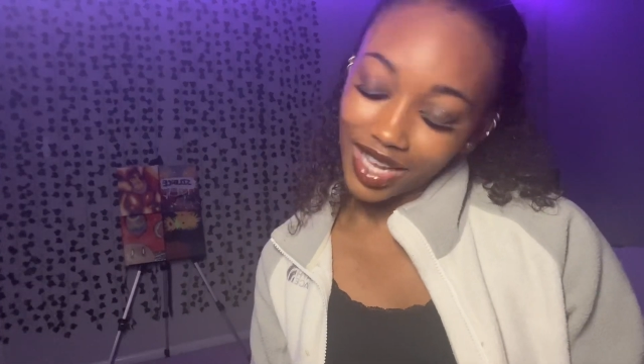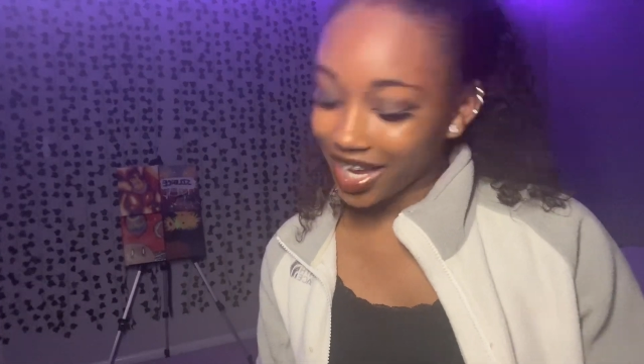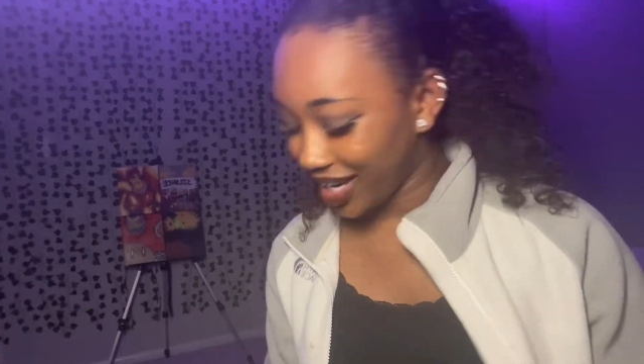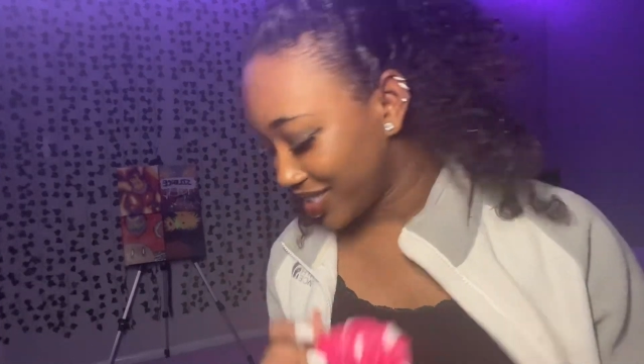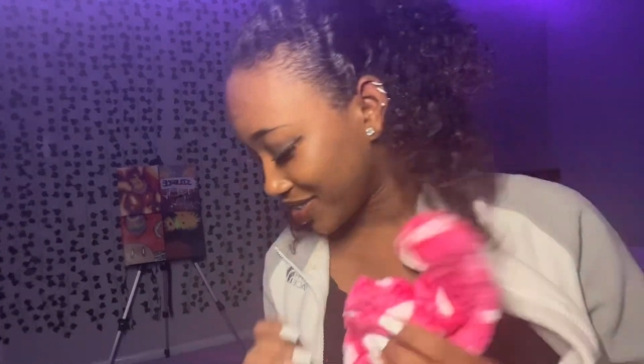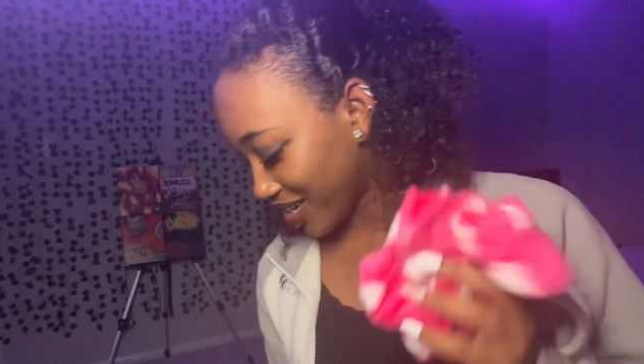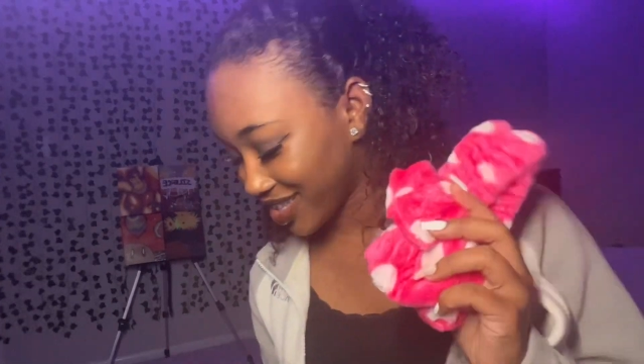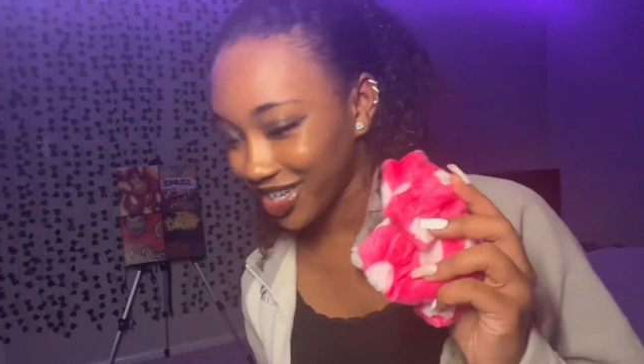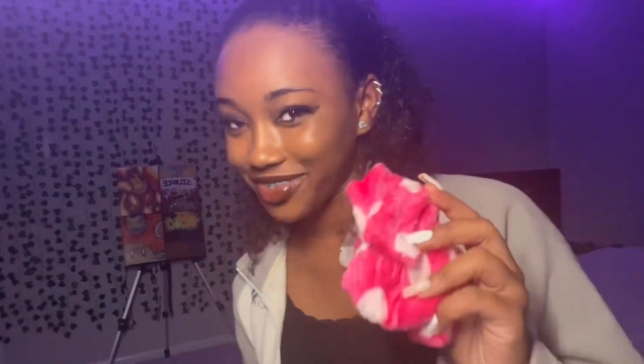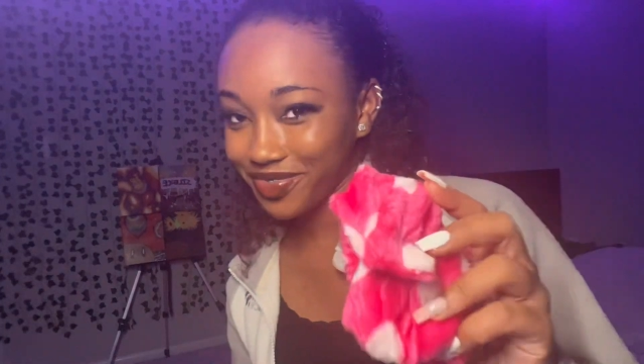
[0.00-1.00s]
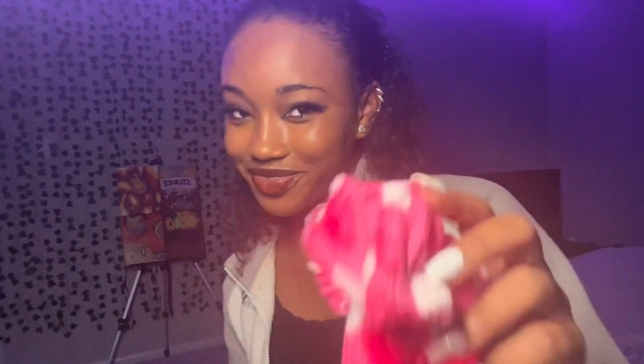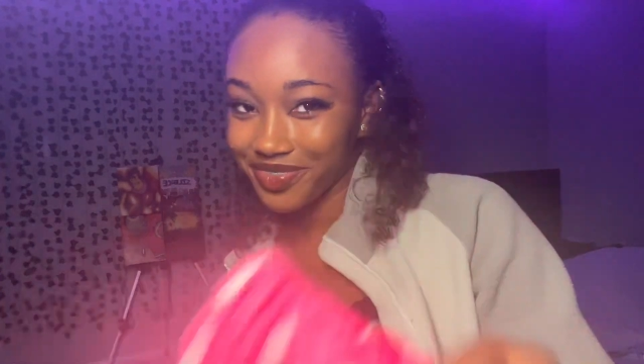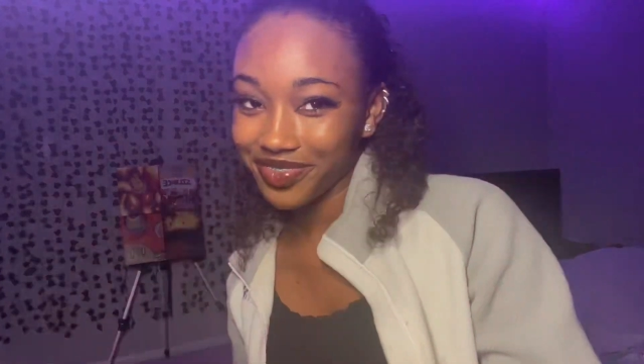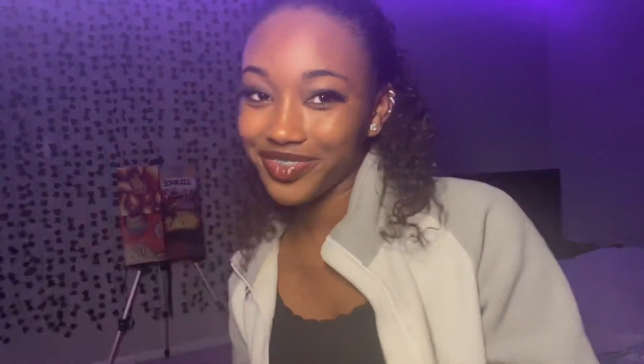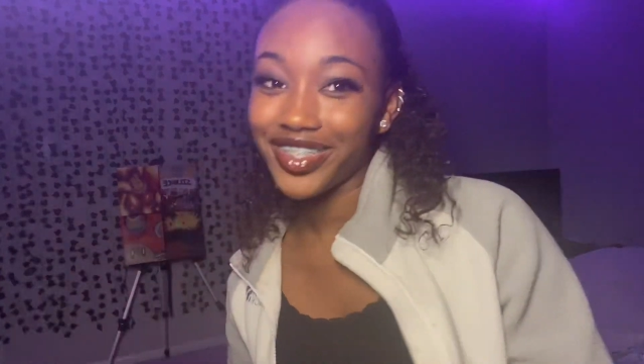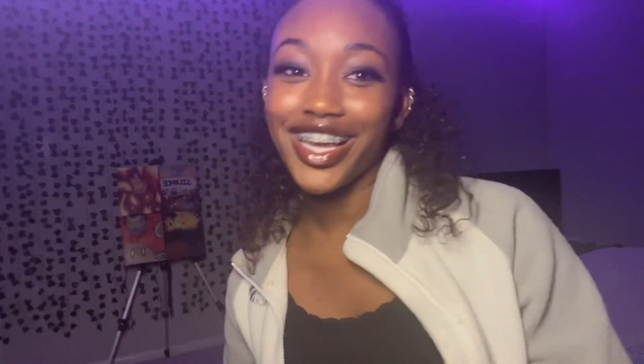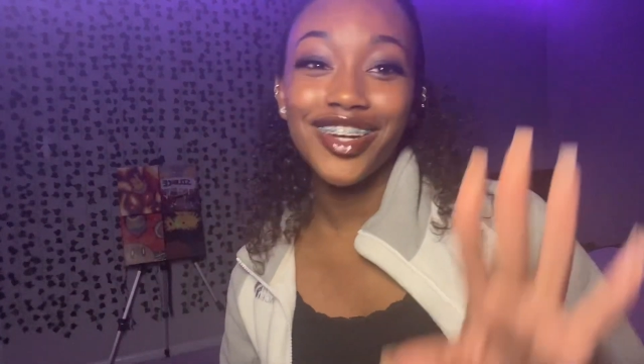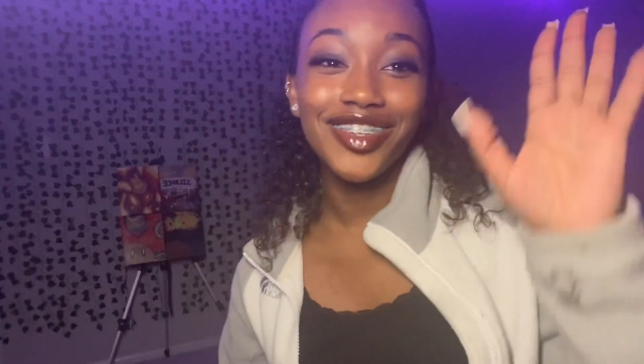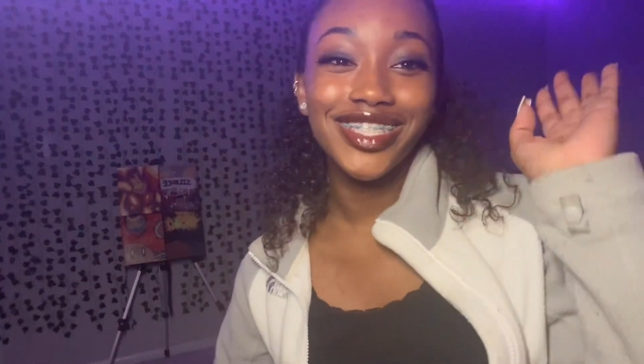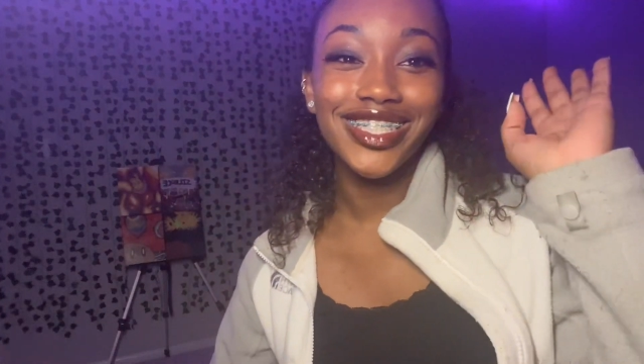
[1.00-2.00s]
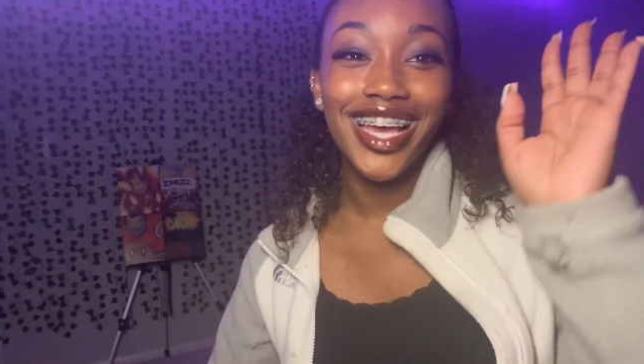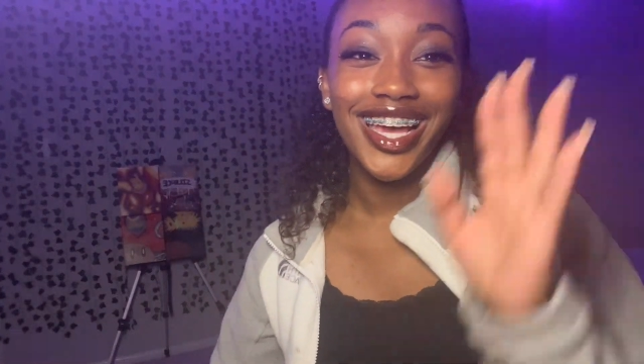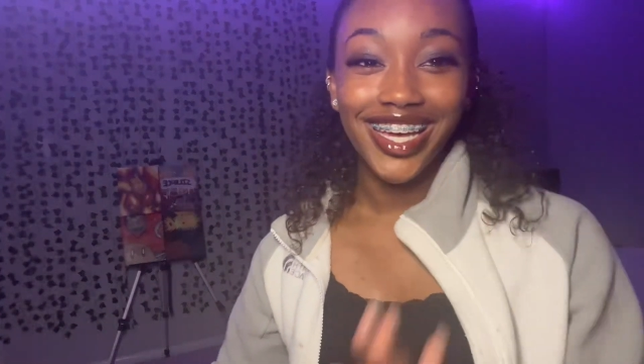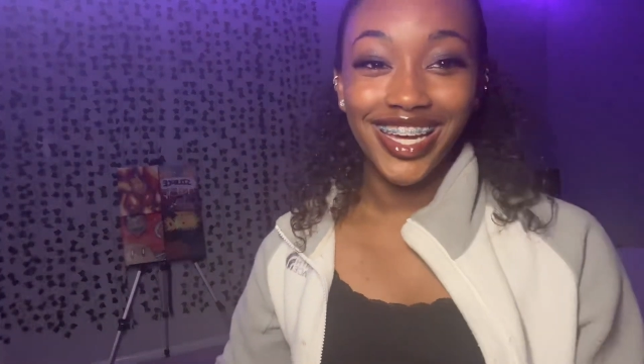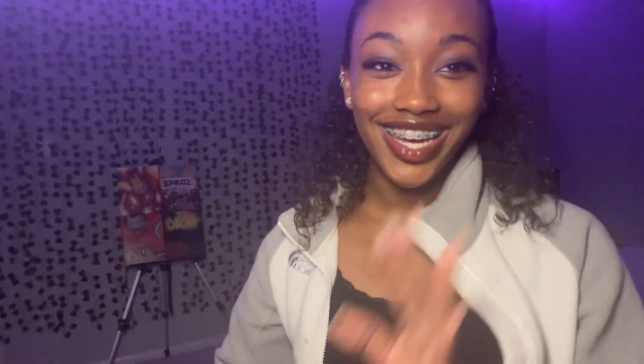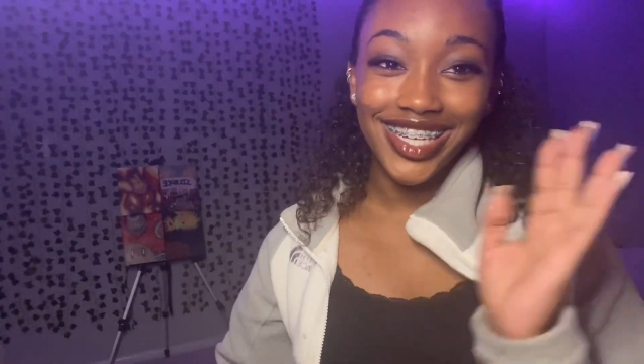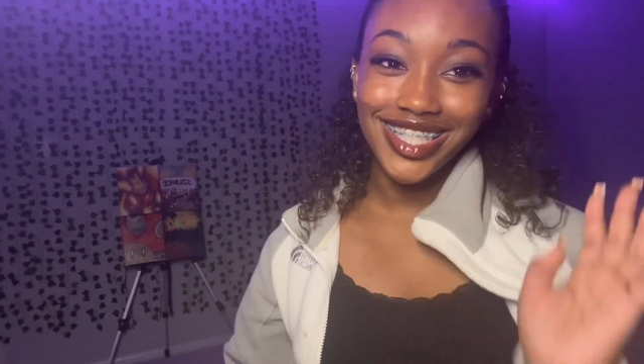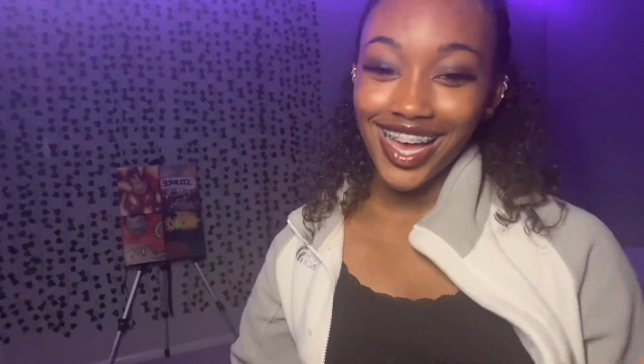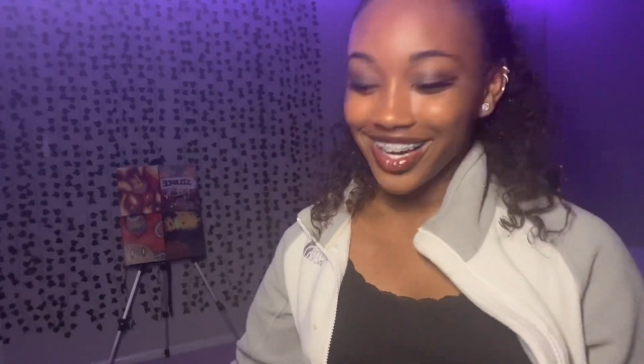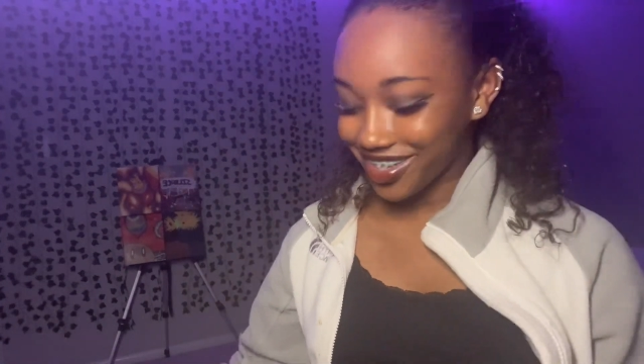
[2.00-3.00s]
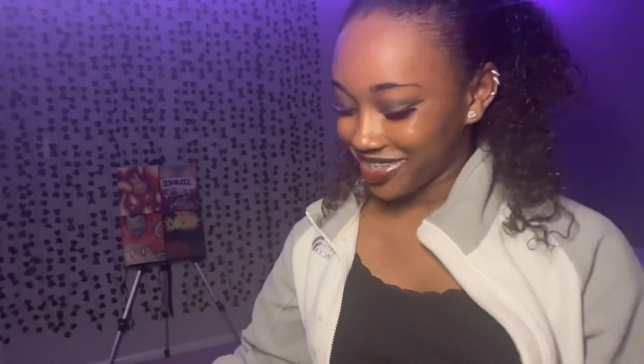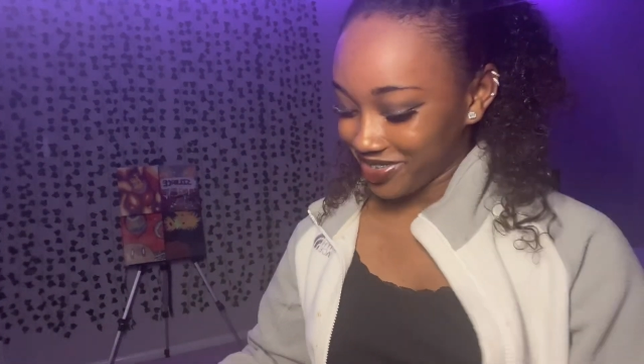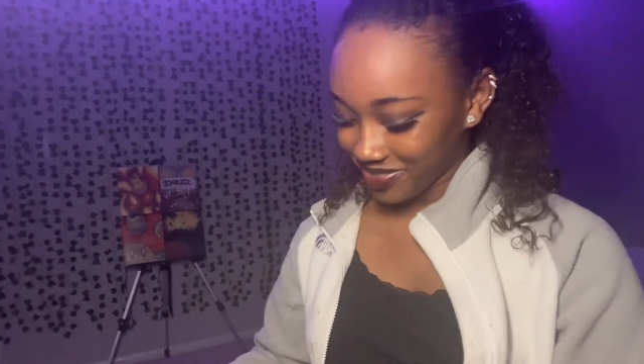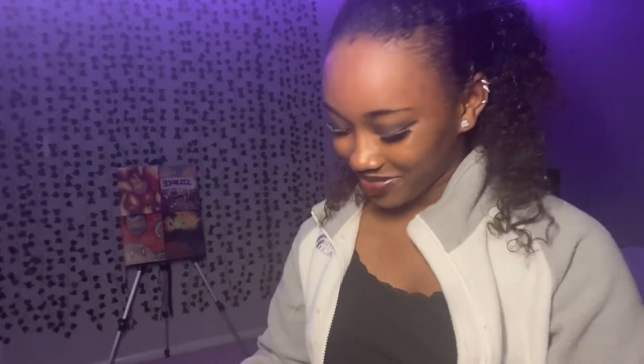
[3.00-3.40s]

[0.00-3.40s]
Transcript: It's okay though. Anyways, next item.